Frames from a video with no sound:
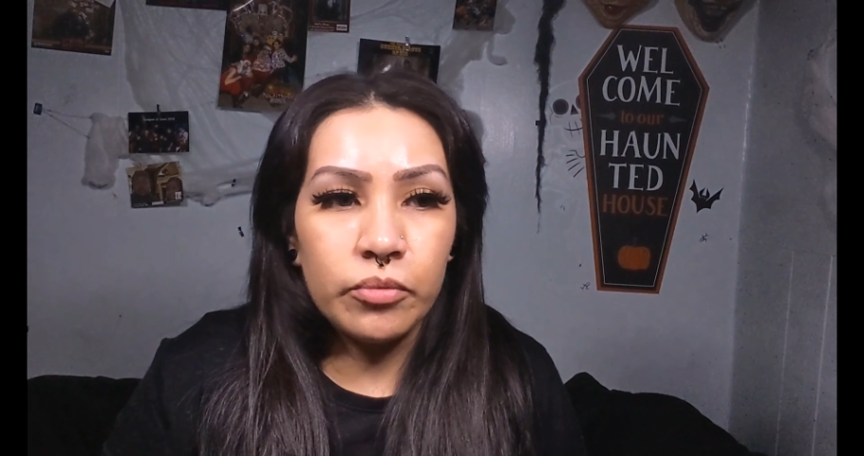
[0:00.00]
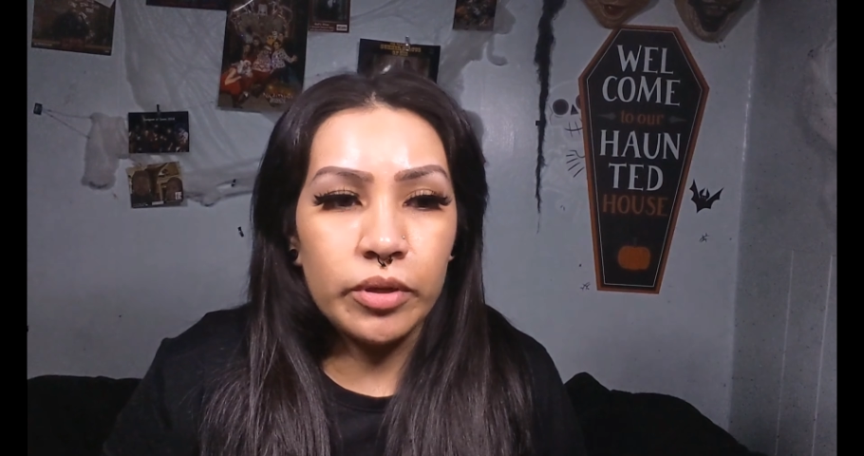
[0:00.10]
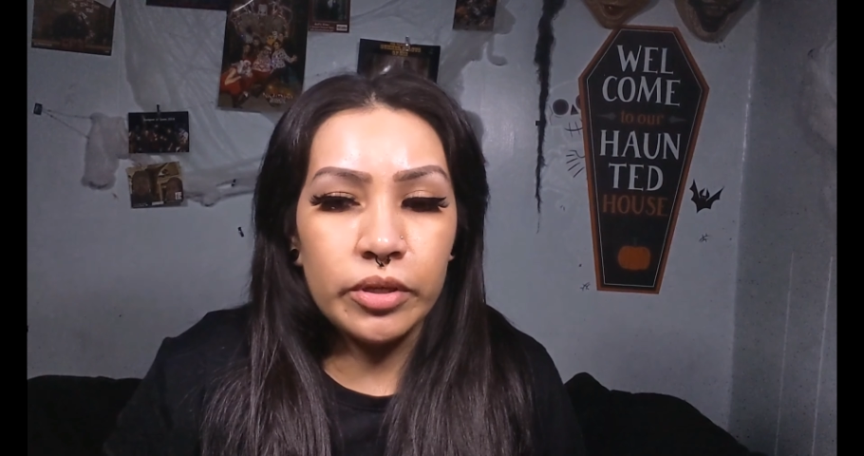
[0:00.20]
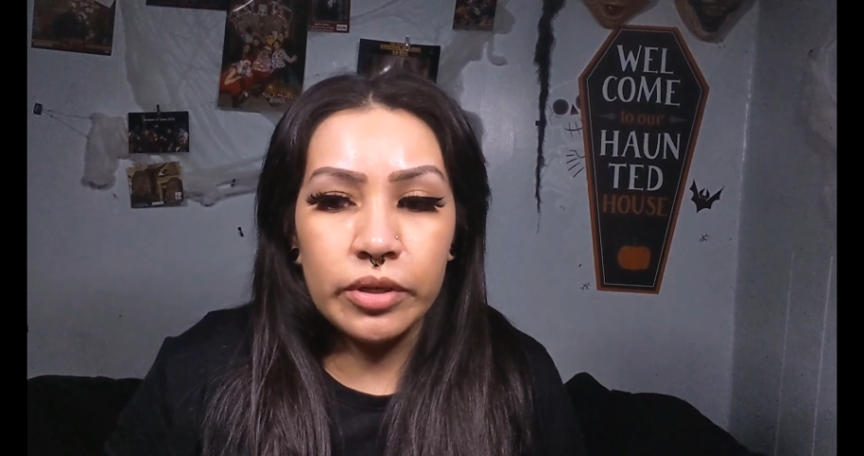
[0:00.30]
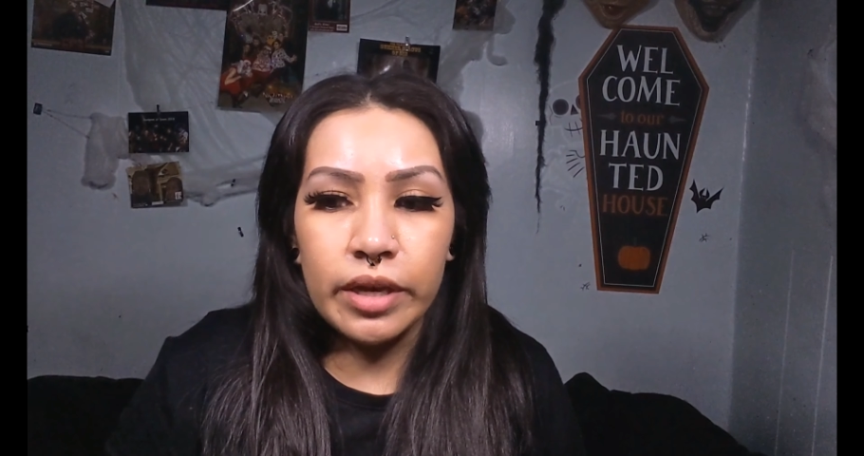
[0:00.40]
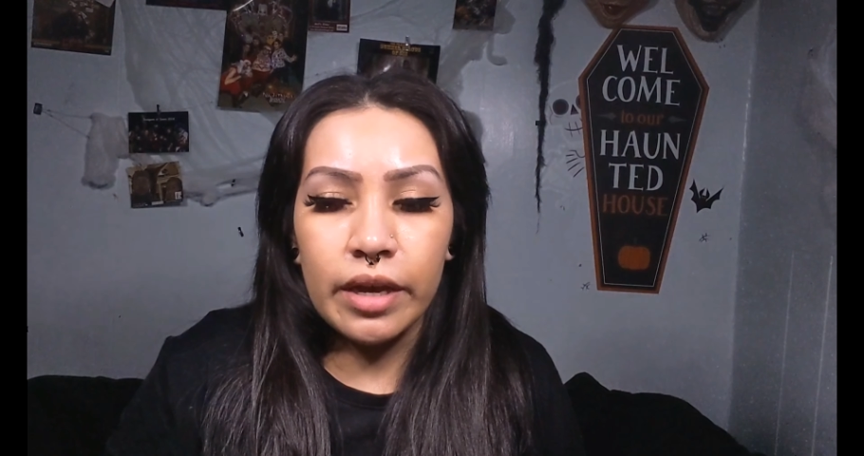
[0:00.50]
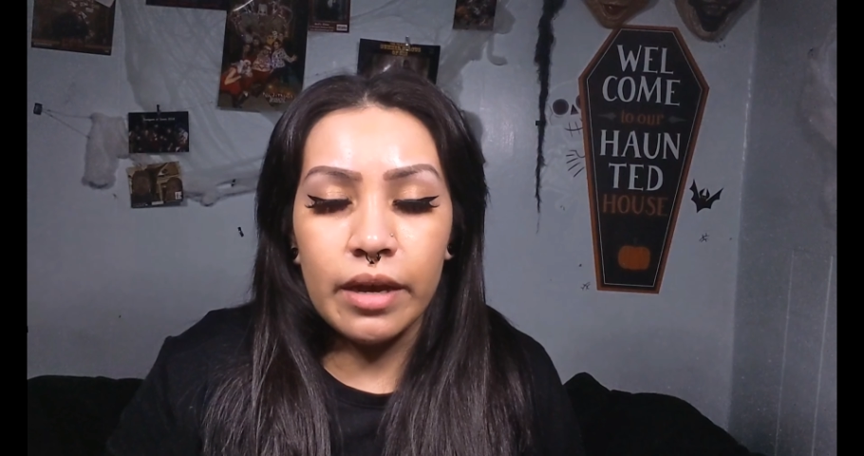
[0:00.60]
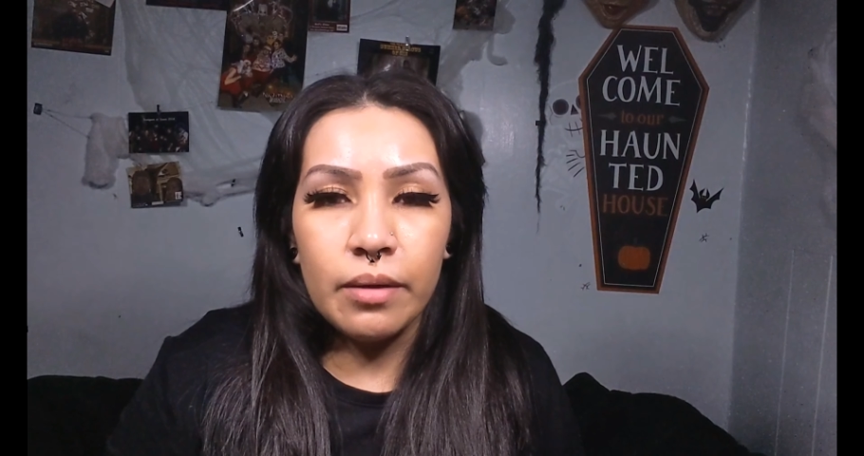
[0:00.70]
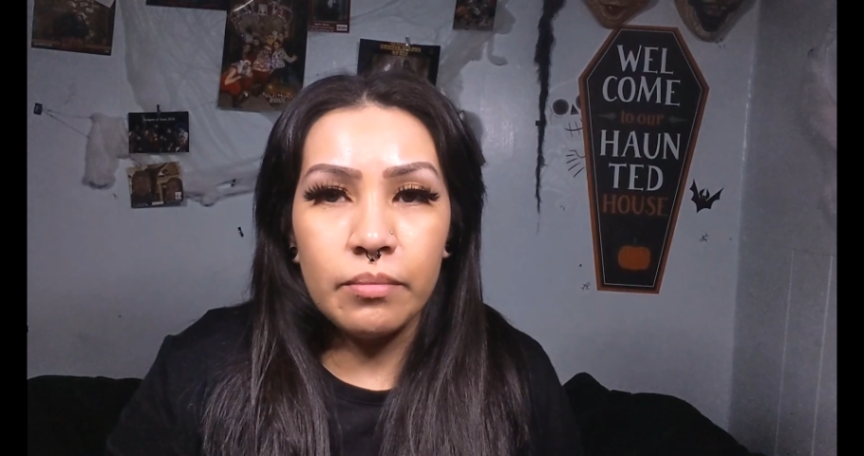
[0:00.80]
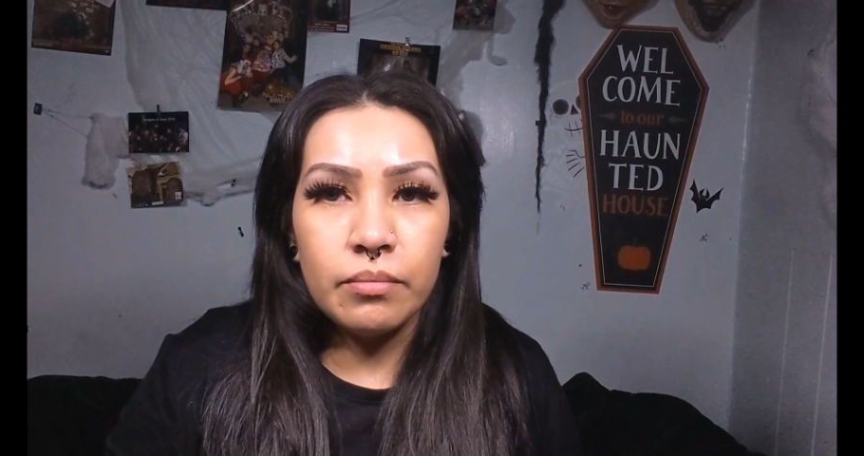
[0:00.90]
when you
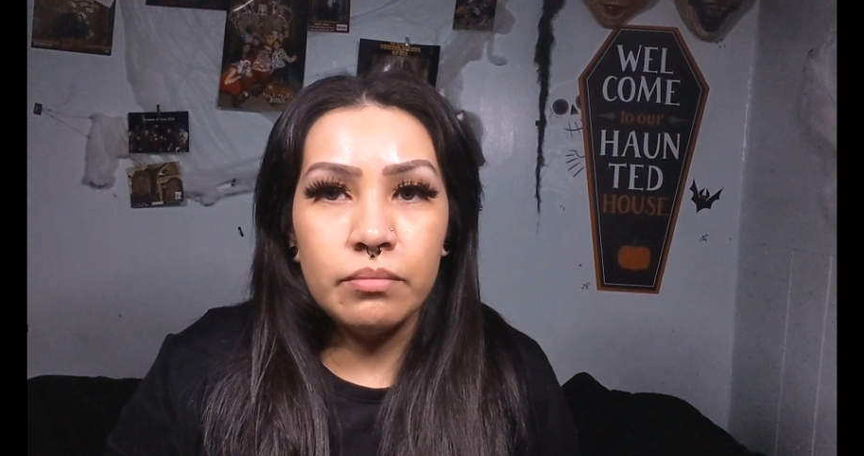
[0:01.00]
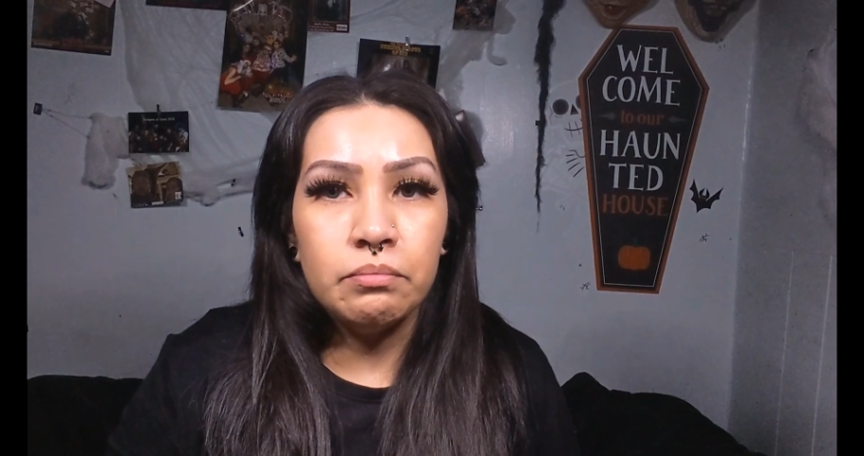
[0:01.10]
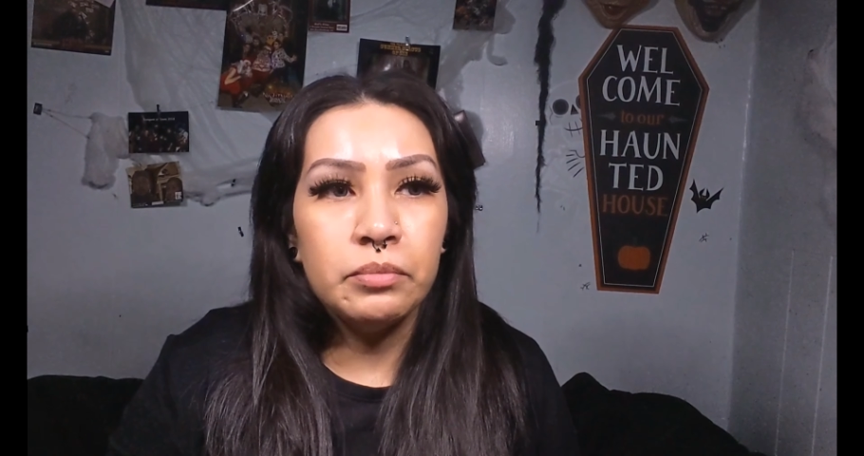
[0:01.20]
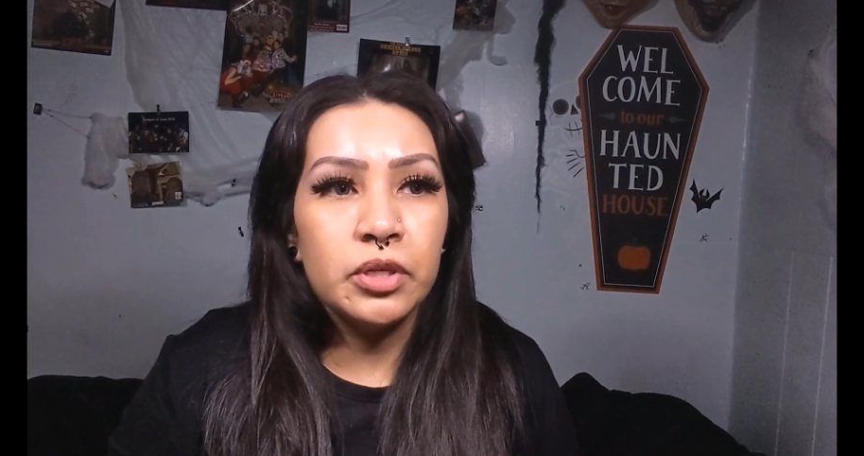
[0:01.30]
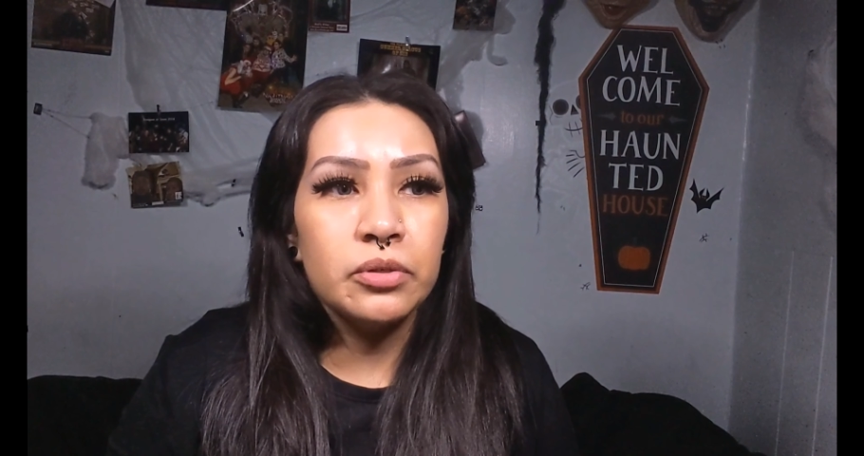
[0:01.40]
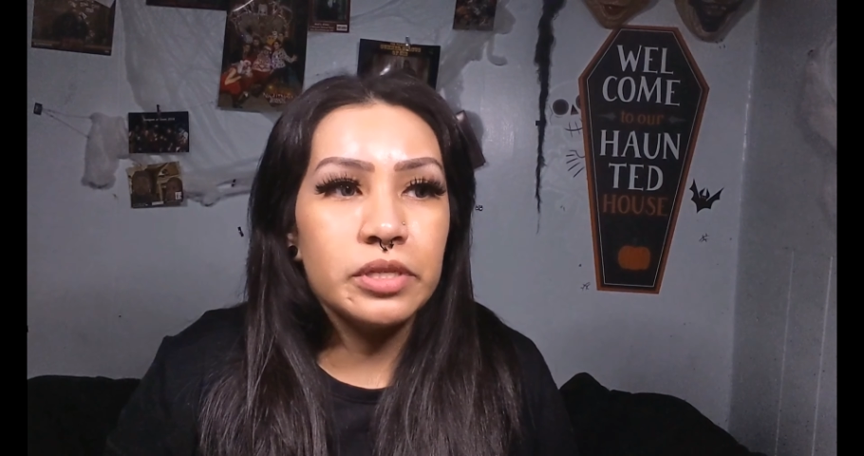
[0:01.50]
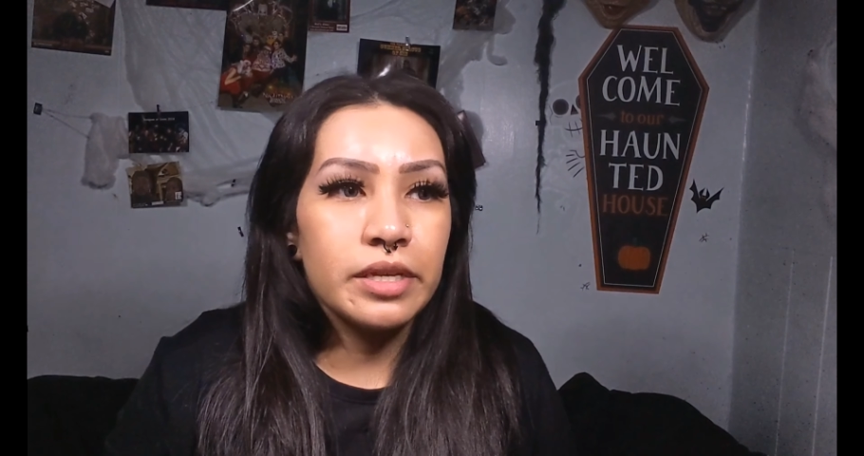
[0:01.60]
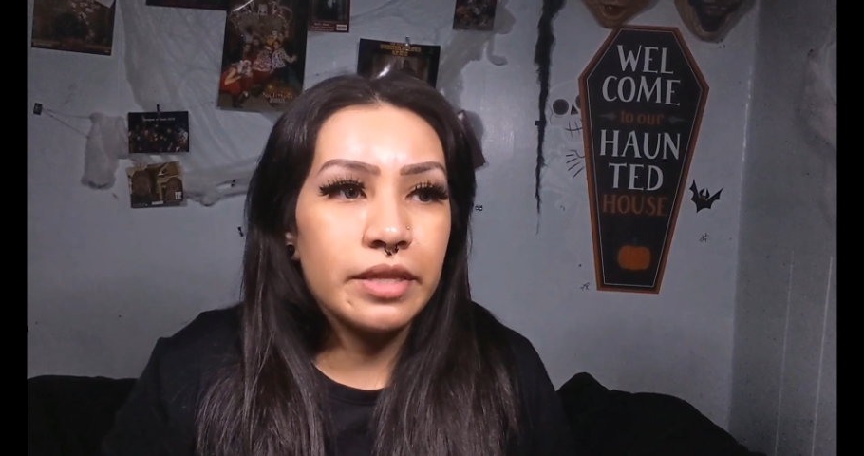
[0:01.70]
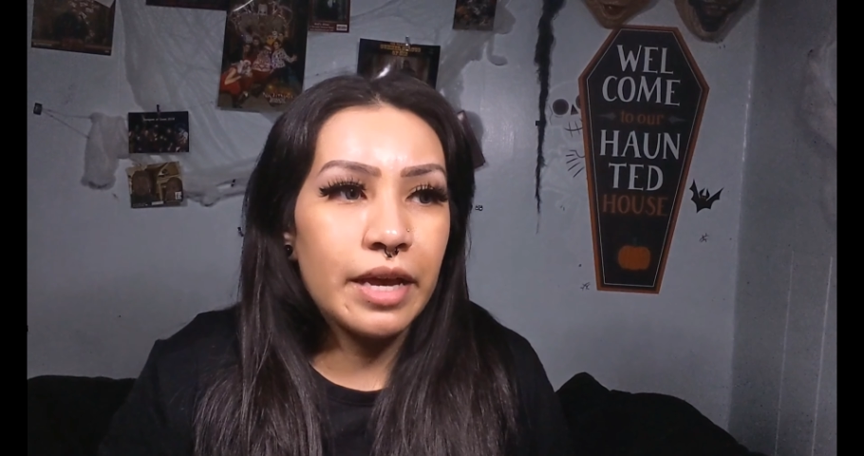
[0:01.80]
get music